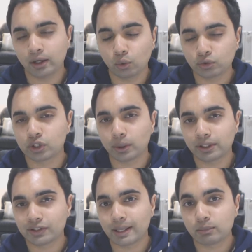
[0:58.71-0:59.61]
also at
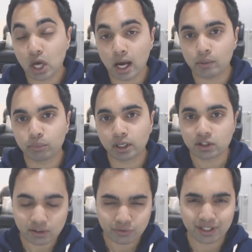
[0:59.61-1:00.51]
the same time, because
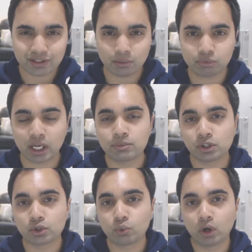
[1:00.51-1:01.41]
I think sometimes
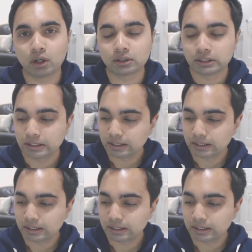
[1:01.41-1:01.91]
in this world,